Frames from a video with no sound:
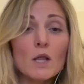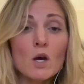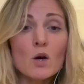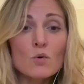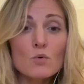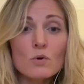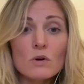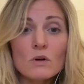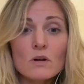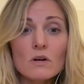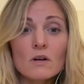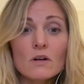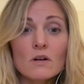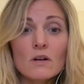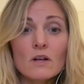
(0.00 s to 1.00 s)
low.
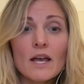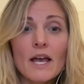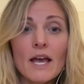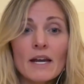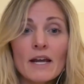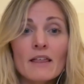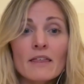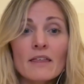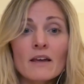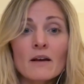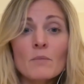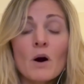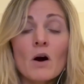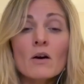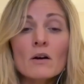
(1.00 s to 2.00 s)
And I think
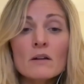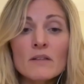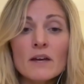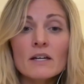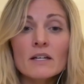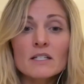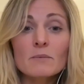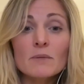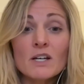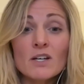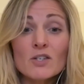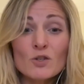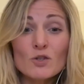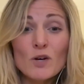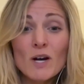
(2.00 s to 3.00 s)
part of that is because
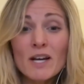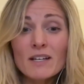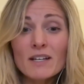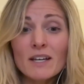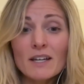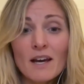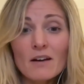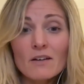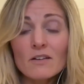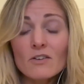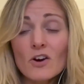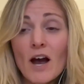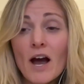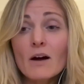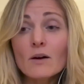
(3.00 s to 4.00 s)
you're trying to get out of your
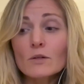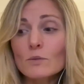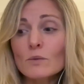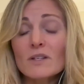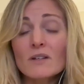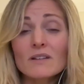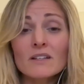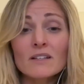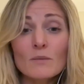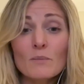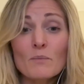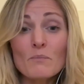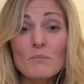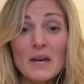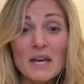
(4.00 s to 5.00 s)
house with a little
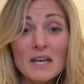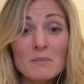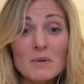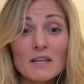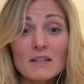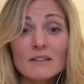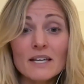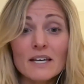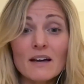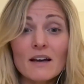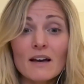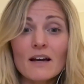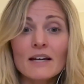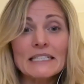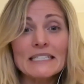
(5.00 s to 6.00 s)
baby. Like
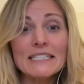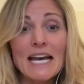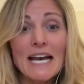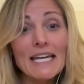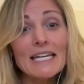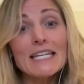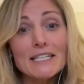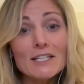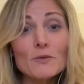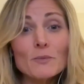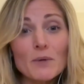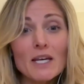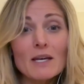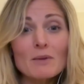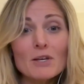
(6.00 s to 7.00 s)
a tiny little
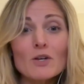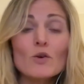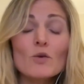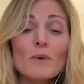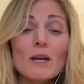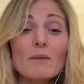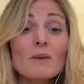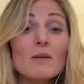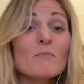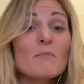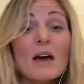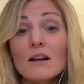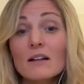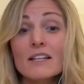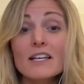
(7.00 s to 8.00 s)
baby who may be
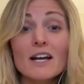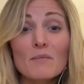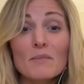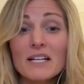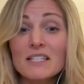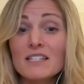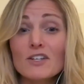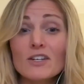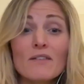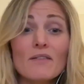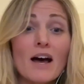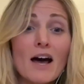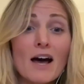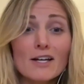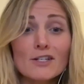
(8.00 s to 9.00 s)
medically complex. They could have
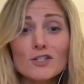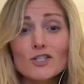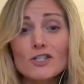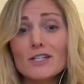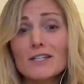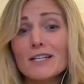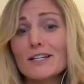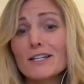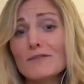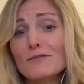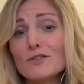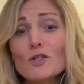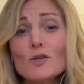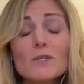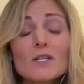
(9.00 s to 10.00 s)
oxygen, they could have
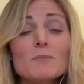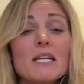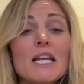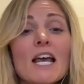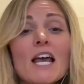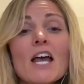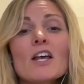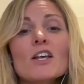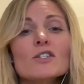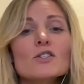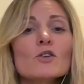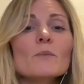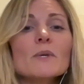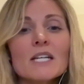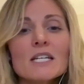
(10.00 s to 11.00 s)
tubes. I mean,
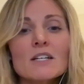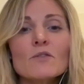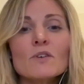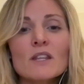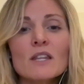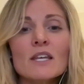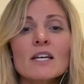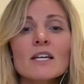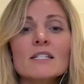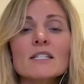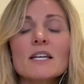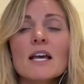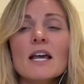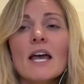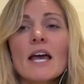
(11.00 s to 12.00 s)
so many different things.
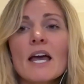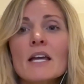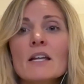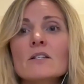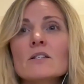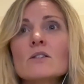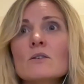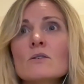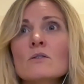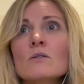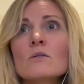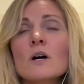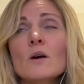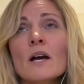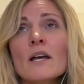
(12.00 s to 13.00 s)
And
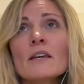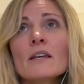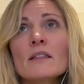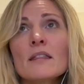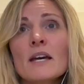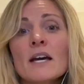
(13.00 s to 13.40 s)
so I think